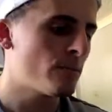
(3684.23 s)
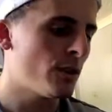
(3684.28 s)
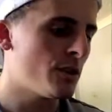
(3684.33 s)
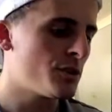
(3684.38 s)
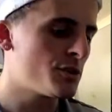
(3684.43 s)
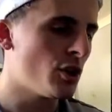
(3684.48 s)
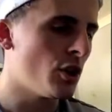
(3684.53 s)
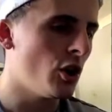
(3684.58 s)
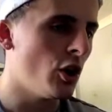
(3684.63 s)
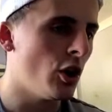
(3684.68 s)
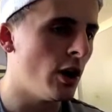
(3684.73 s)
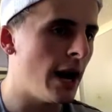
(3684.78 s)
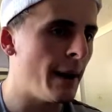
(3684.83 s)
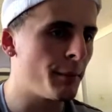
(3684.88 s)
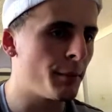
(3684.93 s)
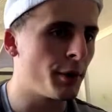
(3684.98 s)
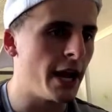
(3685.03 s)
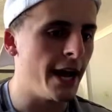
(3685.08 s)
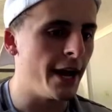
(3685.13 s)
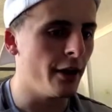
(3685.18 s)
So I'm
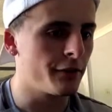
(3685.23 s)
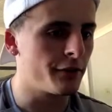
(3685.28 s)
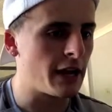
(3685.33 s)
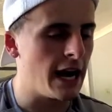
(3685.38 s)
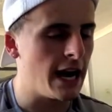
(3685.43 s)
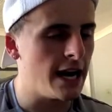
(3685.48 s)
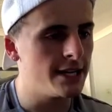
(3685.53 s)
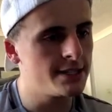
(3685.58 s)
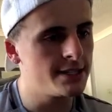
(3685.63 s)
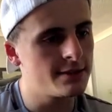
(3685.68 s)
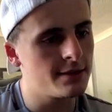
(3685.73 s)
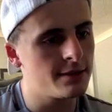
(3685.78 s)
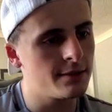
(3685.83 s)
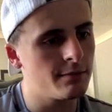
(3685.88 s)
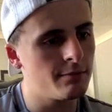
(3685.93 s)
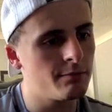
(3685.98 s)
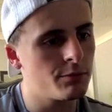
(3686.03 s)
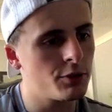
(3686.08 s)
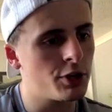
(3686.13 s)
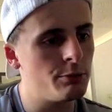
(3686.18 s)
going to head off, guys.
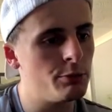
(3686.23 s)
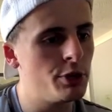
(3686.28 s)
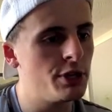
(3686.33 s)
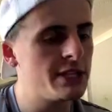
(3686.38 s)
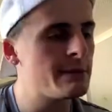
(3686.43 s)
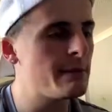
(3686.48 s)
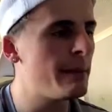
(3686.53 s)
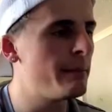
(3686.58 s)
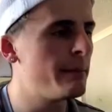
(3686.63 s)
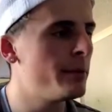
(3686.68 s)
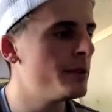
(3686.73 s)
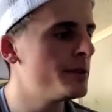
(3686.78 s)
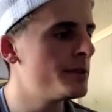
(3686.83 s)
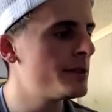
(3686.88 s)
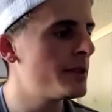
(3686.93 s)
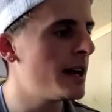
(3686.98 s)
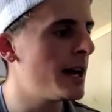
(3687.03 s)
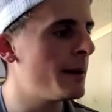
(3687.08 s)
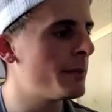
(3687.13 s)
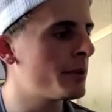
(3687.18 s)
community members,
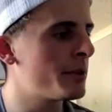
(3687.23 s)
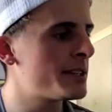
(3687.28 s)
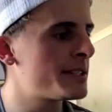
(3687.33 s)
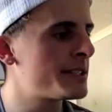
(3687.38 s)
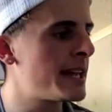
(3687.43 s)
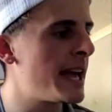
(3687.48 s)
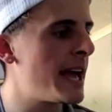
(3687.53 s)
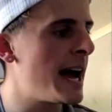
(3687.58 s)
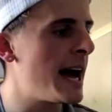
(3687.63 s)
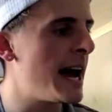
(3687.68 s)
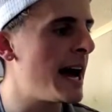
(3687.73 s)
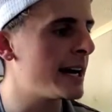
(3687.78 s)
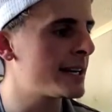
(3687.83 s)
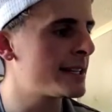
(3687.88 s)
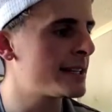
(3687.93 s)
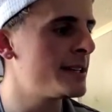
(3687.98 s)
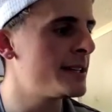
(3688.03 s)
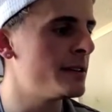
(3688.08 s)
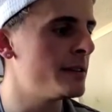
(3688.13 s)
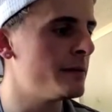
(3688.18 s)
I'm going to stay
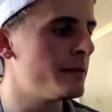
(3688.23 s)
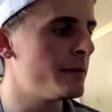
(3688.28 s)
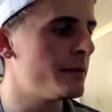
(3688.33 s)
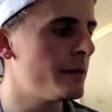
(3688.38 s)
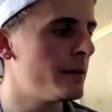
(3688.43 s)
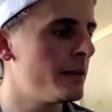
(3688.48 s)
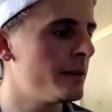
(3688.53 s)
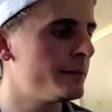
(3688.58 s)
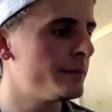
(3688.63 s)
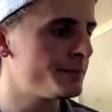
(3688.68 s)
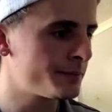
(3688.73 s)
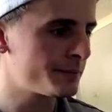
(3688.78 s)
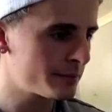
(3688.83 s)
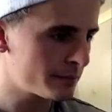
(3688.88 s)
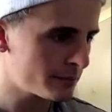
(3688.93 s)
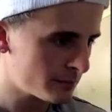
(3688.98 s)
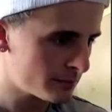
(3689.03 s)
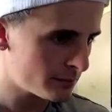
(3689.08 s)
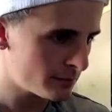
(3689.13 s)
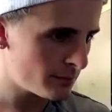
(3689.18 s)
active.
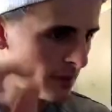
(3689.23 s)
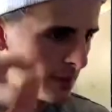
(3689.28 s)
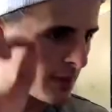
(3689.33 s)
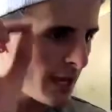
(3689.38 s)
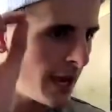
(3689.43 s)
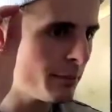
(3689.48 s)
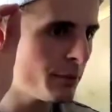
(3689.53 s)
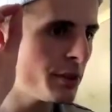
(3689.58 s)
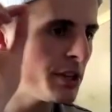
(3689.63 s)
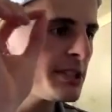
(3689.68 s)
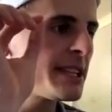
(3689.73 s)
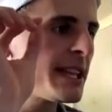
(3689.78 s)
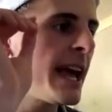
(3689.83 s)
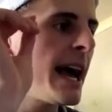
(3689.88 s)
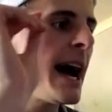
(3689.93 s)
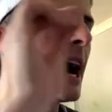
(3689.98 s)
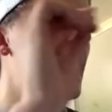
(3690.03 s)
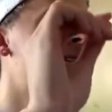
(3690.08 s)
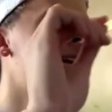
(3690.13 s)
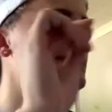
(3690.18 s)
I'm going to stay
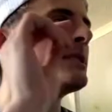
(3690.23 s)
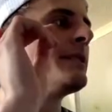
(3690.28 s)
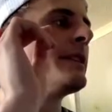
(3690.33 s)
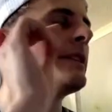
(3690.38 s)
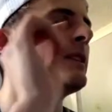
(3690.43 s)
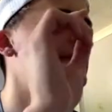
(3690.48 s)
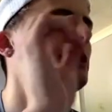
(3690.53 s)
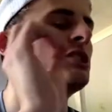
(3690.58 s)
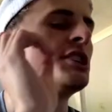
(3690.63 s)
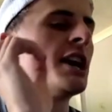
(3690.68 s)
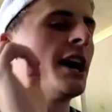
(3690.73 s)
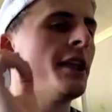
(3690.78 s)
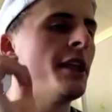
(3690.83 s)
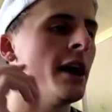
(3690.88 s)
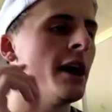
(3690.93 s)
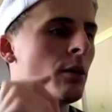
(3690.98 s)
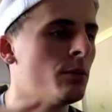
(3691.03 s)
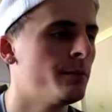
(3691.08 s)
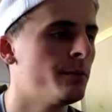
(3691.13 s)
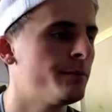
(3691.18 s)
active in the chat
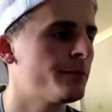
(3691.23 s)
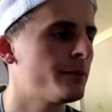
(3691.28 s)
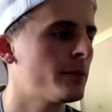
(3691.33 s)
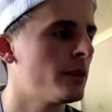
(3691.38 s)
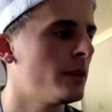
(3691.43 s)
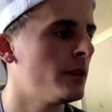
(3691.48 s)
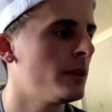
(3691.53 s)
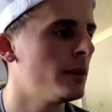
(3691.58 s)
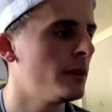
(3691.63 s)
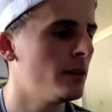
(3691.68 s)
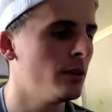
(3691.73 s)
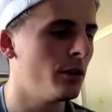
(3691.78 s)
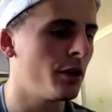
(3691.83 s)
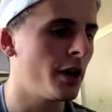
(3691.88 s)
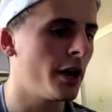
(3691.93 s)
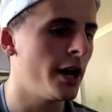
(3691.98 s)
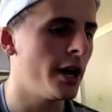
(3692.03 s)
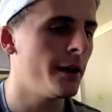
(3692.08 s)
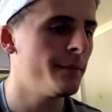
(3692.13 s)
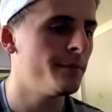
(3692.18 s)
now.
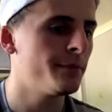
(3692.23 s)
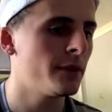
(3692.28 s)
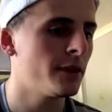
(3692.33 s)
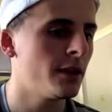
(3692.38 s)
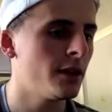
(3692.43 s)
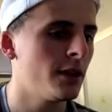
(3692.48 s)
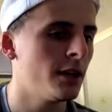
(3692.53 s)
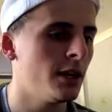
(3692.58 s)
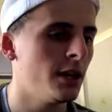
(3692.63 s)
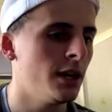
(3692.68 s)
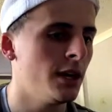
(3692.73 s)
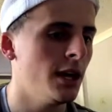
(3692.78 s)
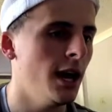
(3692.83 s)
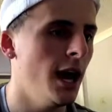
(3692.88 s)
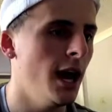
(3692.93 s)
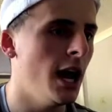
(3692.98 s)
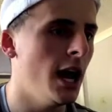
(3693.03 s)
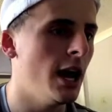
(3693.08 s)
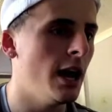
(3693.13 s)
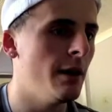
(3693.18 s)
Okay?
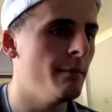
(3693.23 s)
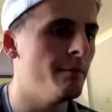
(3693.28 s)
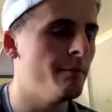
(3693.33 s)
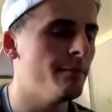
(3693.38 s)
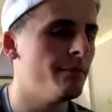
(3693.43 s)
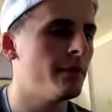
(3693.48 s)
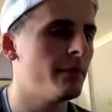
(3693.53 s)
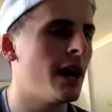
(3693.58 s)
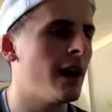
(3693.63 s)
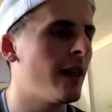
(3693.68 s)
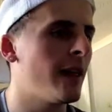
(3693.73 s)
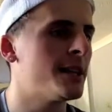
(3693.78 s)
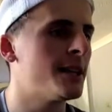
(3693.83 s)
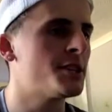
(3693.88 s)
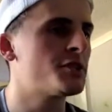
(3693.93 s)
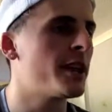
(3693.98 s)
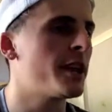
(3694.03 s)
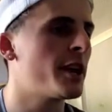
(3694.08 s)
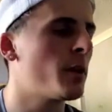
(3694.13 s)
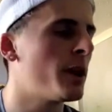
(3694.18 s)
I'll
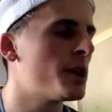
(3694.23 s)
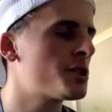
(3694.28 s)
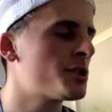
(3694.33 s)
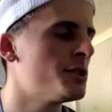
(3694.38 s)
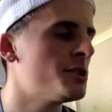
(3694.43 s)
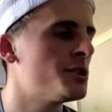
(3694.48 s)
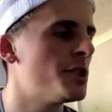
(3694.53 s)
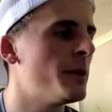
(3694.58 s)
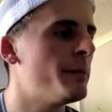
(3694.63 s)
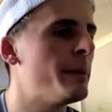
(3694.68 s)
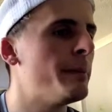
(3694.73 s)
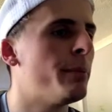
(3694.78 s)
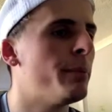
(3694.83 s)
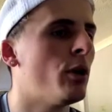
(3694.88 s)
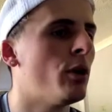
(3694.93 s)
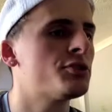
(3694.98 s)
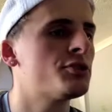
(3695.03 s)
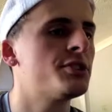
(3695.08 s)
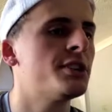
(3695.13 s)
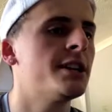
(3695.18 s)
answer any questions that have been
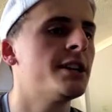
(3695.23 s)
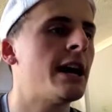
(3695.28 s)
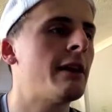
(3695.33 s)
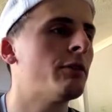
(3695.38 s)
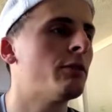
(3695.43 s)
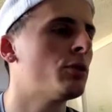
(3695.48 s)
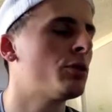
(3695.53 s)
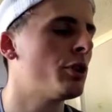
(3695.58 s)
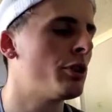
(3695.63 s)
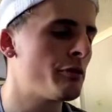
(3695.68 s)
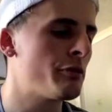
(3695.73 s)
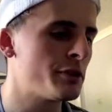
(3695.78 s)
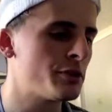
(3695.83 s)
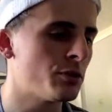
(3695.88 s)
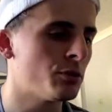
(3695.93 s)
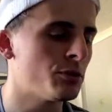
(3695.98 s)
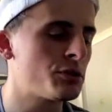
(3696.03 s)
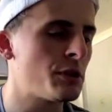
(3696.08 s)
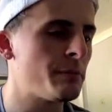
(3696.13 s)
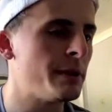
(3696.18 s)
posted, have a look at the
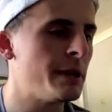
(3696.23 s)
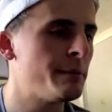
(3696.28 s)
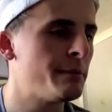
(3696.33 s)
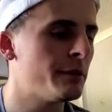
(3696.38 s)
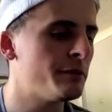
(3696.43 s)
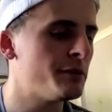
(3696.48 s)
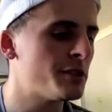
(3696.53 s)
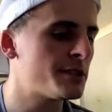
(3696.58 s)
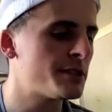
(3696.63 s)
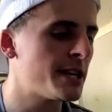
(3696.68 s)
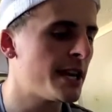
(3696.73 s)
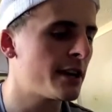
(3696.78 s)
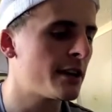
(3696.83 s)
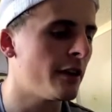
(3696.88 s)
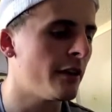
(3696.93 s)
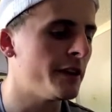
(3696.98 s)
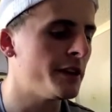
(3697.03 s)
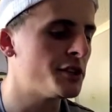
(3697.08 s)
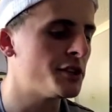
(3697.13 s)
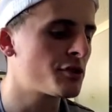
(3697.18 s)
results that people have just taken
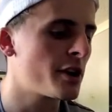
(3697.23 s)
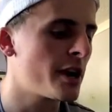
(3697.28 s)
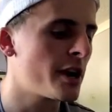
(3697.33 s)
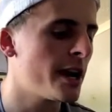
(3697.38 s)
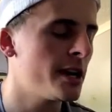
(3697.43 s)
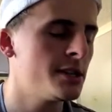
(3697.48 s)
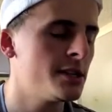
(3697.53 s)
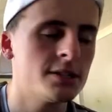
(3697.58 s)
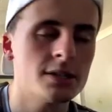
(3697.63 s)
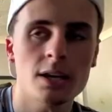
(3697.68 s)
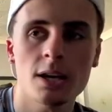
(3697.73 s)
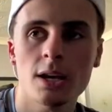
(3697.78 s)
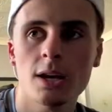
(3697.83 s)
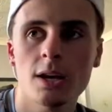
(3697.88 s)
on these trades.